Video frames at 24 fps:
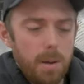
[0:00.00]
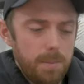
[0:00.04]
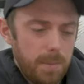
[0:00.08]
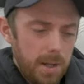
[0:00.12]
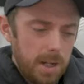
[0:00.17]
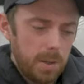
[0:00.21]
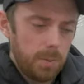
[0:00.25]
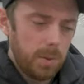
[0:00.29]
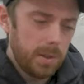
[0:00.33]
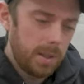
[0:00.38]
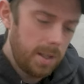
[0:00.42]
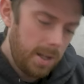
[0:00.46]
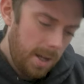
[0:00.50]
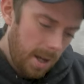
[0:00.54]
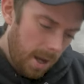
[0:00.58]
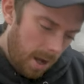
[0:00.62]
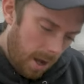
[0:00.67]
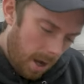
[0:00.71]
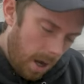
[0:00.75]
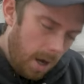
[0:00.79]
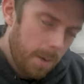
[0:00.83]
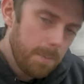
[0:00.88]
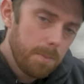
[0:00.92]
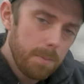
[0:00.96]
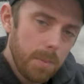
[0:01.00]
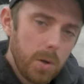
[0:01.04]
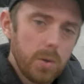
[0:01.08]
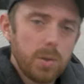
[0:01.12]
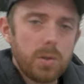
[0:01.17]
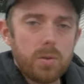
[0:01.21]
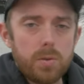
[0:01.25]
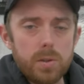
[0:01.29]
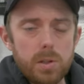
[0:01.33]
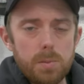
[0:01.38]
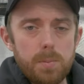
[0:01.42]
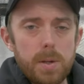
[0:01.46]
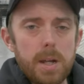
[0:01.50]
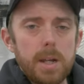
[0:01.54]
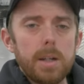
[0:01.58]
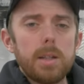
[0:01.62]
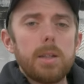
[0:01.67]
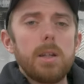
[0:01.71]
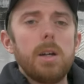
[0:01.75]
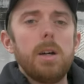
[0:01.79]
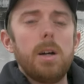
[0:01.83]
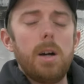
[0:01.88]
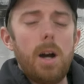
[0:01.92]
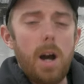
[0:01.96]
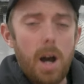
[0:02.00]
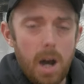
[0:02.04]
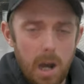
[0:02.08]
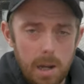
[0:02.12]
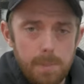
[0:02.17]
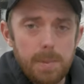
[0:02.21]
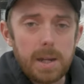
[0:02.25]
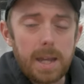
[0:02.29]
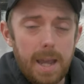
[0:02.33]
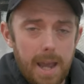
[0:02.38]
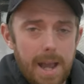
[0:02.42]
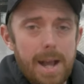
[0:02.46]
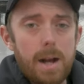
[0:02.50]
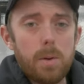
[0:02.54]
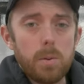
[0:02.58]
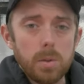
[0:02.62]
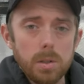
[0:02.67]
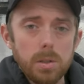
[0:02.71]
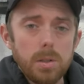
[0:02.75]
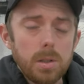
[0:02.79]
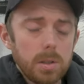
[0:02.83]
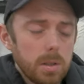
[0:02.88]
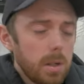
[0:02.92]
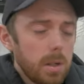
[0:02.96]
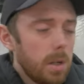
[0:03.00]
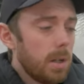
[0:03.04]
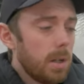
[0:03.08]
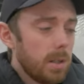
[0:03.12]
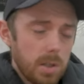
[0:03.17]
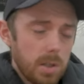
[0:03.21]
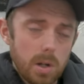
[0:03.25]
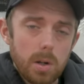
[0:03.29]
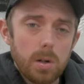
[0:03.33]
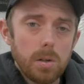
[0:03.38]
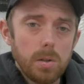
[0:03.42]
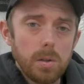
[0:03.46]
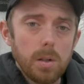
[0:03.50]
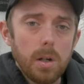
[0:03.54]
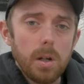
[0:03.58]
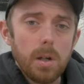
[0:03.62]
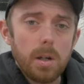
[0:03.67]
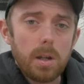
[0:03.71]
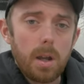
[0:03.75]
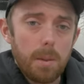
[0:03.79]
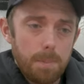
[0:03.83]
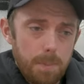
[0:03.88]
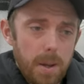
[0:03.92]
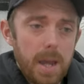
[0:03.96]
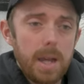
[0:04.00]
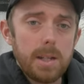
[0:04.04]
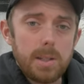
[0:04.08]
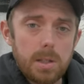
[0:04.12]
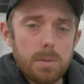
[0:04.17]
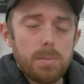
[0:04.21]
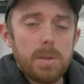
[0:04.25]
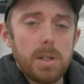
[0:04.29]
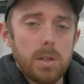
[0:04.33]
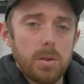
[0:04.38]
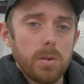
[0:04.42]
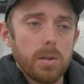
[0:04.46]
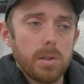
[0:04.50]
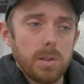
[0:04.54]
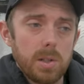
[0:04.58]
I mean it with the utmost respect. I'm a coward. So, compared to me, you're